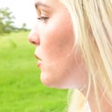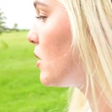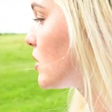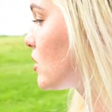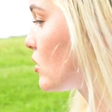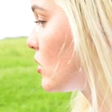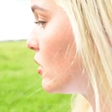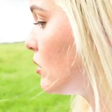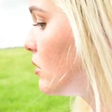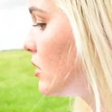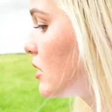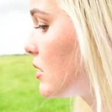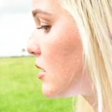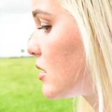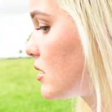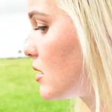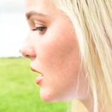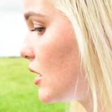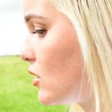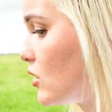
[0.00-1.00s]
as soon
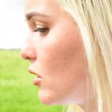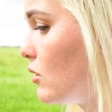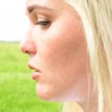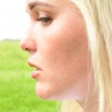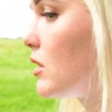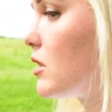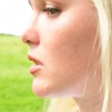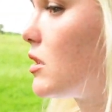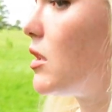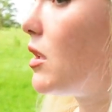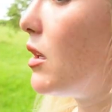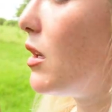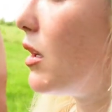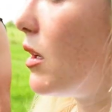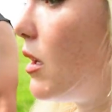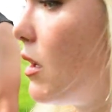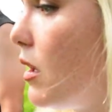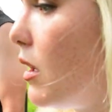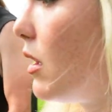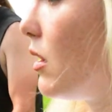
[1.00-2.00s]
as as soon as
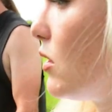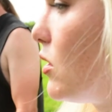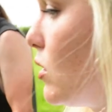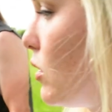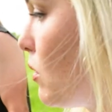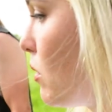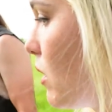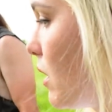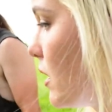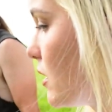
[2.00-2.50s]
the two uh,